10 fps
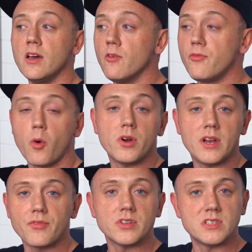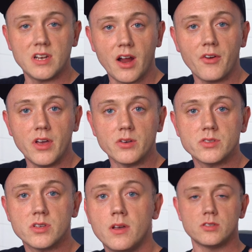for different
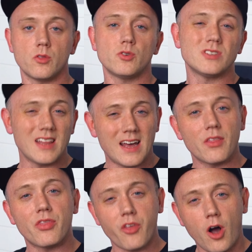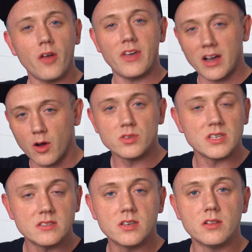scenarios. So there's a lot of thought that goes
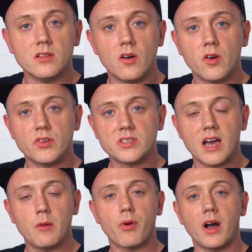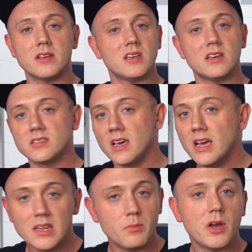into the logo design process.
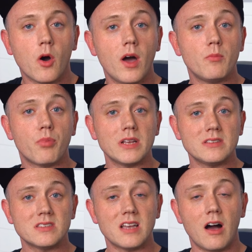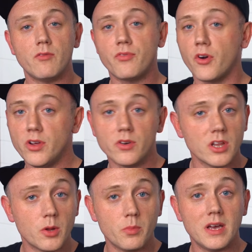Let me go ahead and break this down for you a
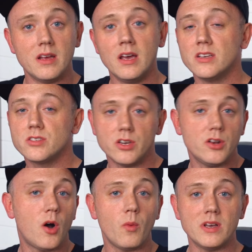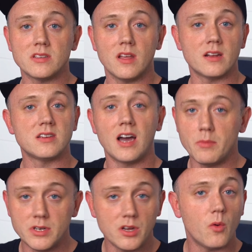little bit so you don't waste a lot of
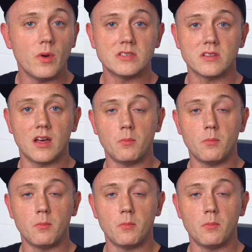time and don't waste a lot of